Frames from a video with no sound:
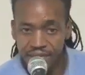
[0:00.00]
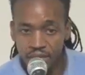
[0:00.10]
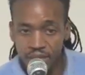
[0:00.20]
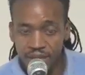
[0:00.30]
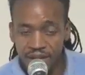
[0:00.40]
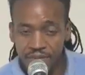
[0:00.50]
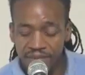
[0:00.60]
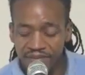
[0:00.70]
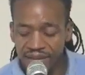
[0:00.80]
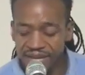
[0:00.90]
talk about a
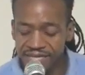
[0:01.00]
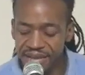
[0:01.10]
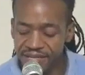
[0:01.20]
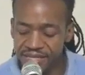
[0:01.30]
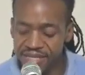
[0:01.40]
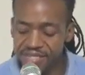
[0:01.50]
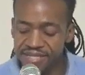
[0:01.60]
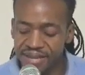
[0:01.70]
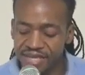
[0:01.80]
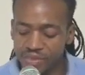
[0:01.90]
bit of context because
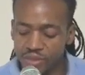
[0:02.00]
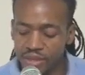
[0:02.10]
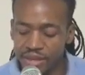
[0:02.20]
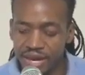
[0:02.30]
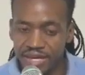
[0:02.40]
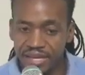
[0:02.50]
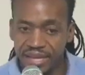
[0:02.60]
that's what I